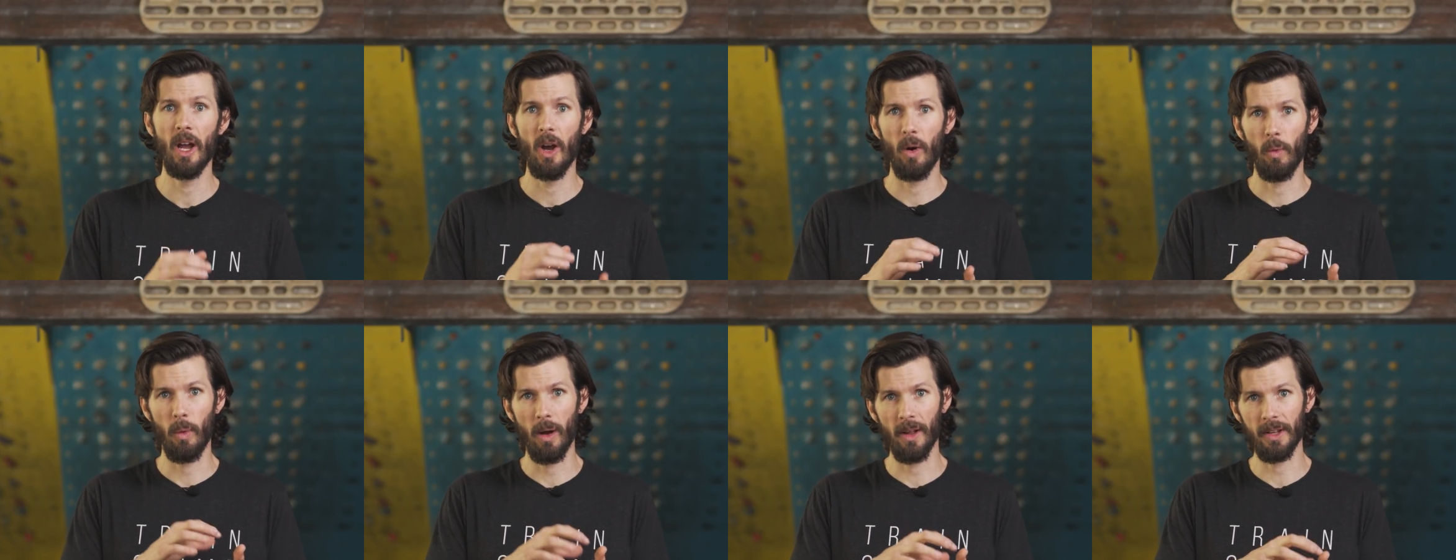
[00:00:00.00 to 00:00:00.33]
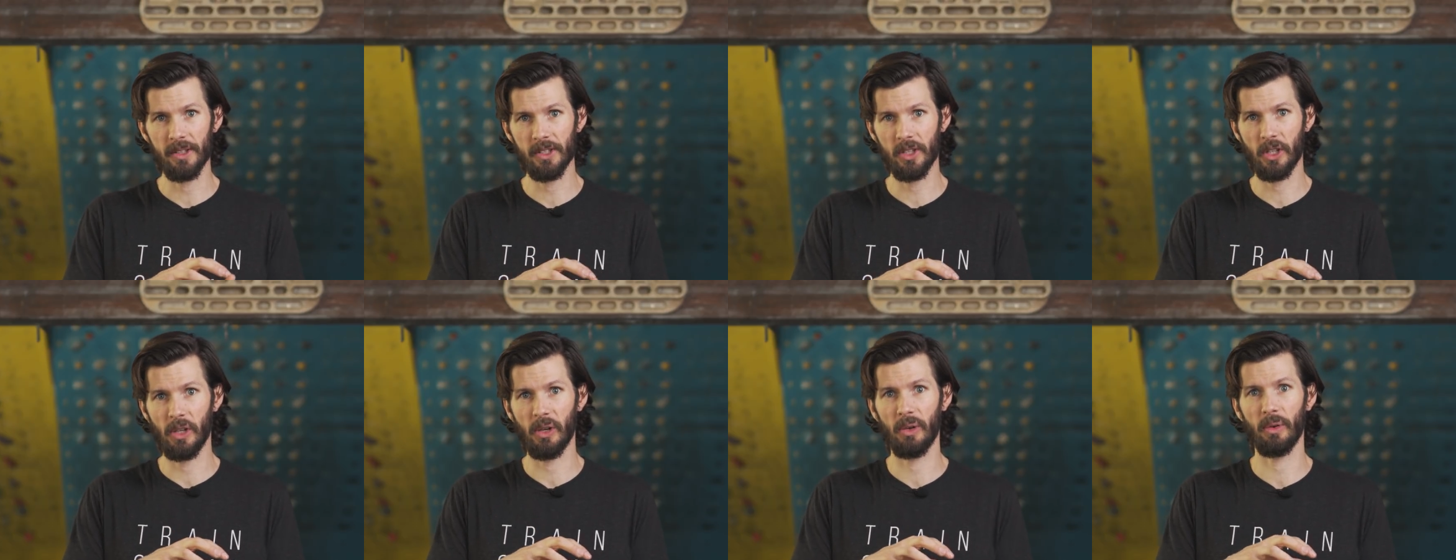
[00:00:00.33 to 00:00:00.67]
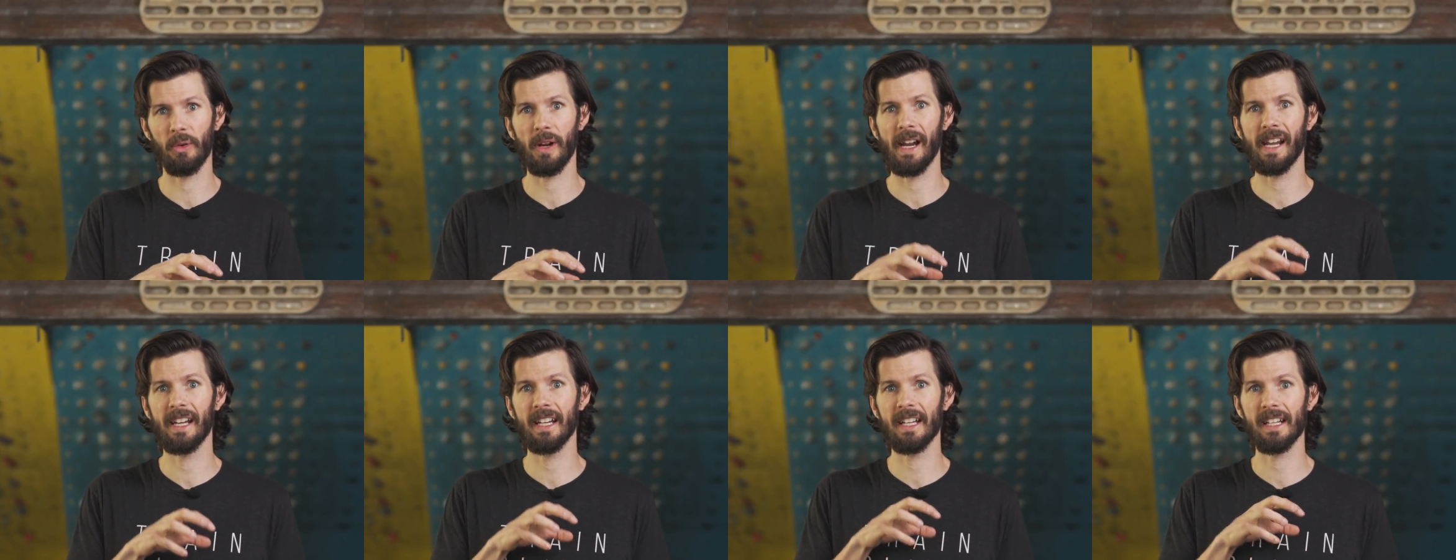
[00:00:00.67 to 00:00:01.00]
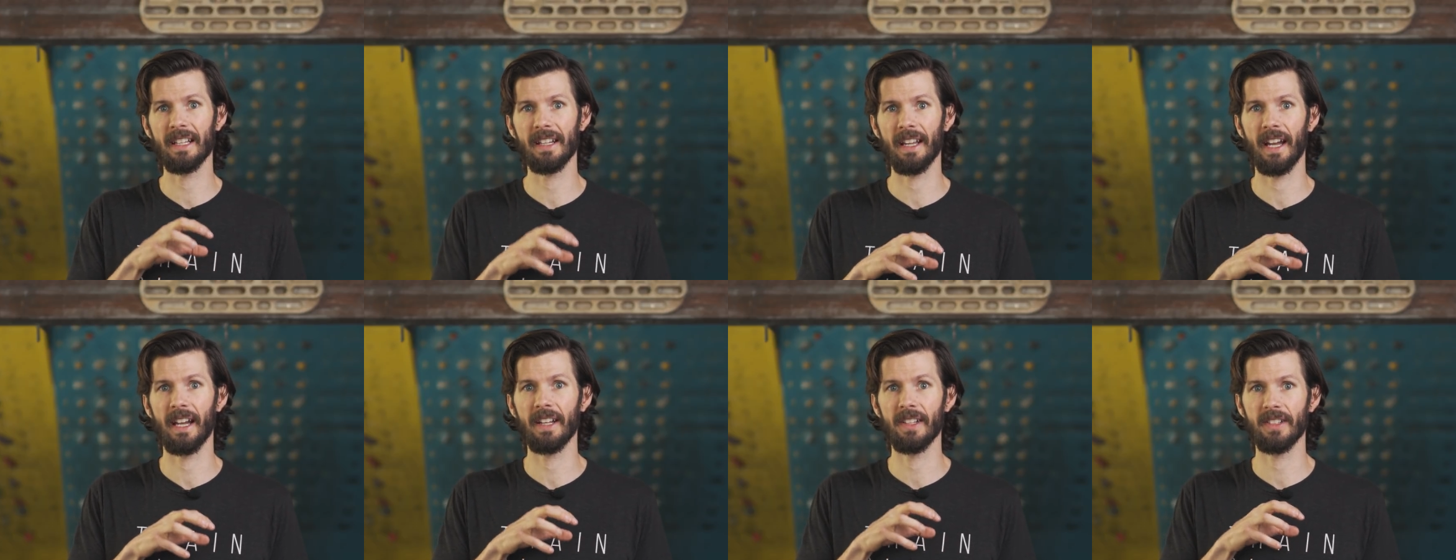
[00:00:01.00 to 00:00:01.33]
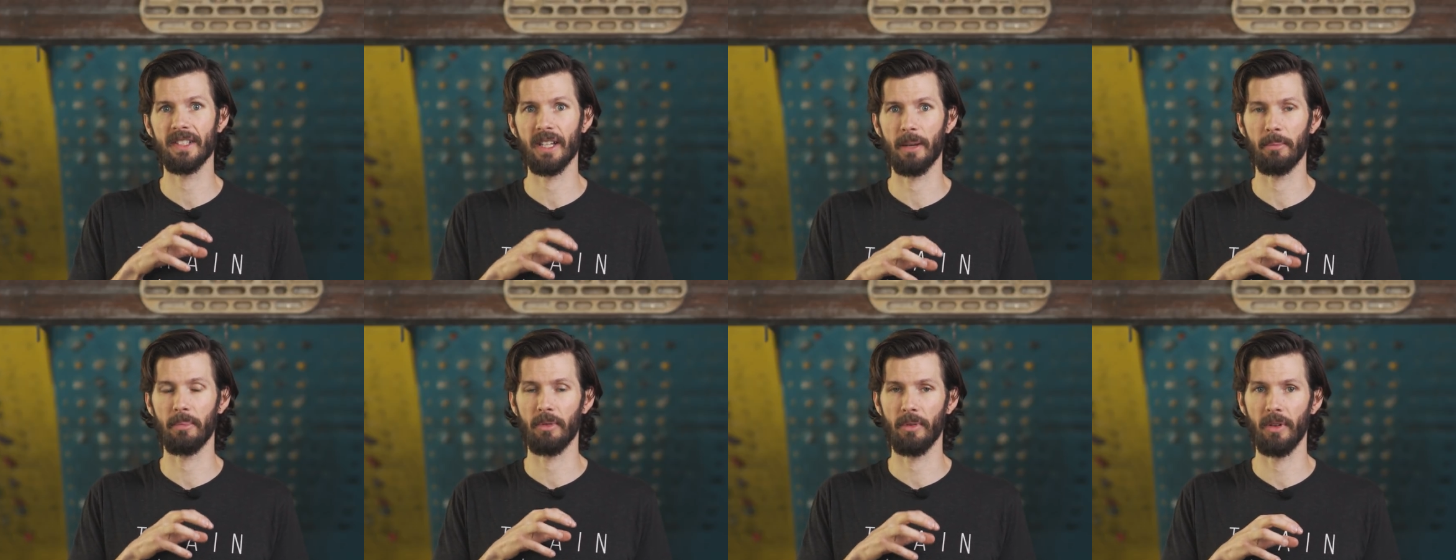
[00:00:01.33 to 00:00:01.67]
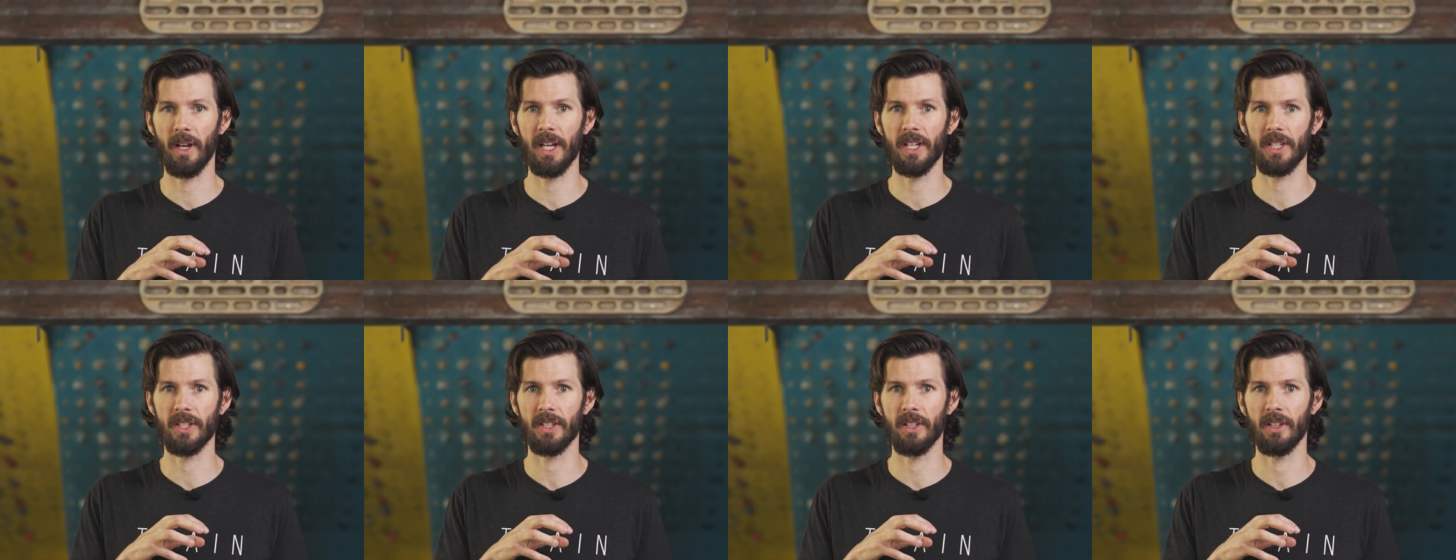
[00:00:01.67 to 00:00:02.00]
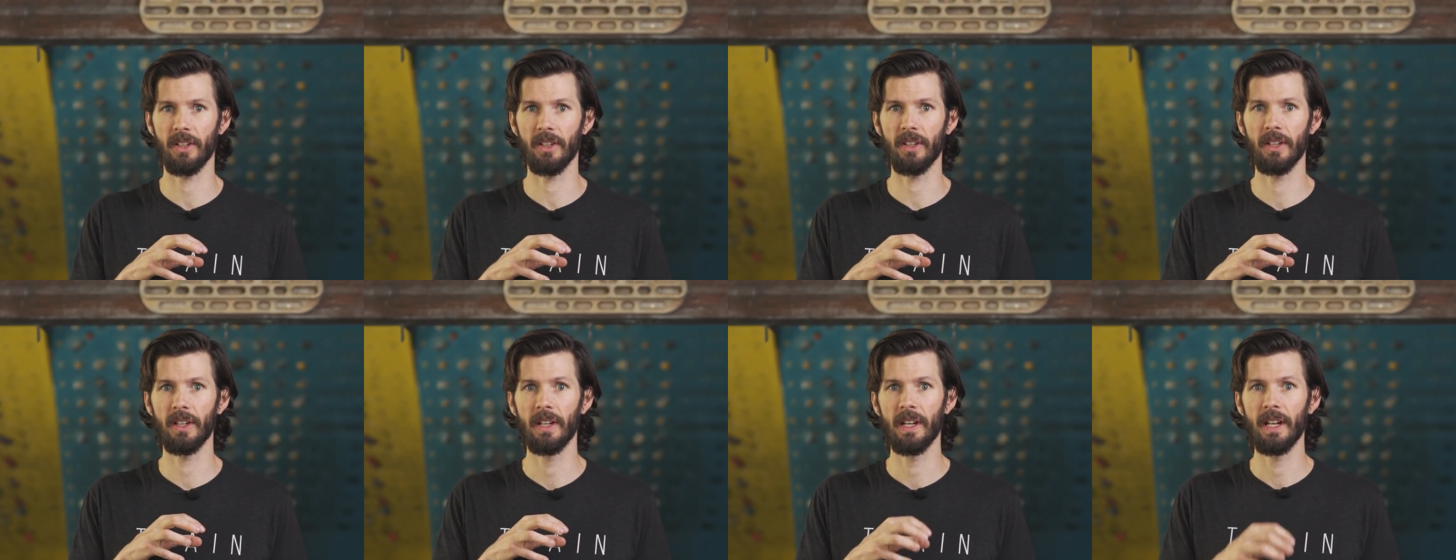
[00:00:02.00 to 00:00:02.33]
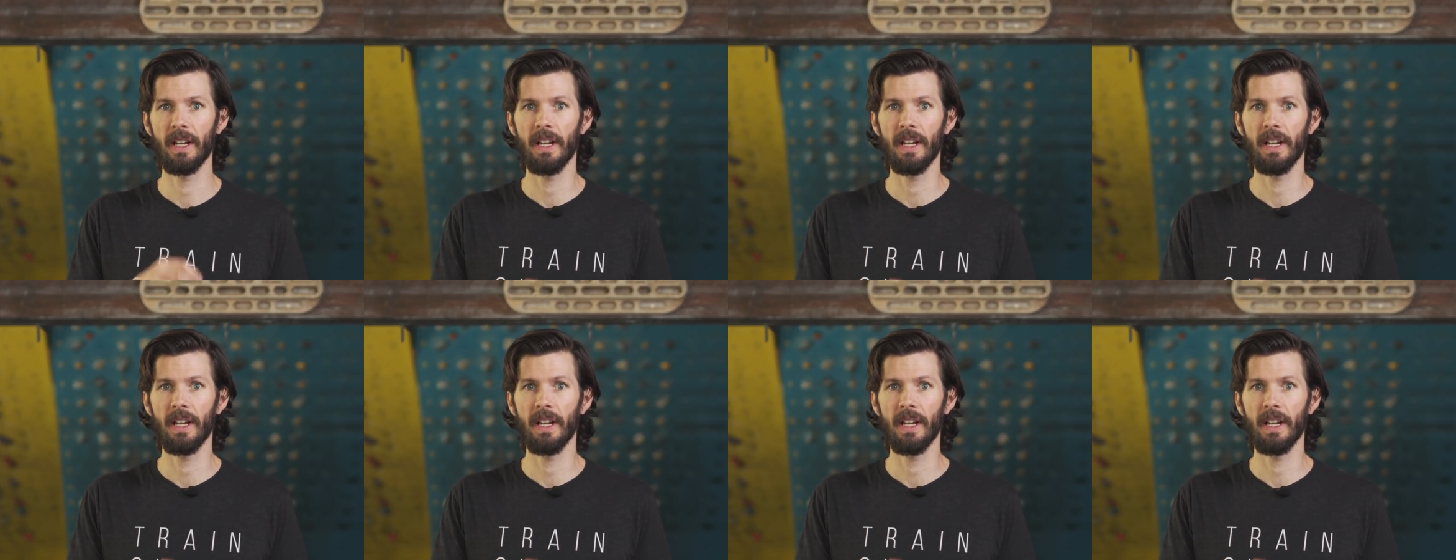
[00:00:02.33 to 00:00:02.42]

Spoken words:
while it's creating that separation.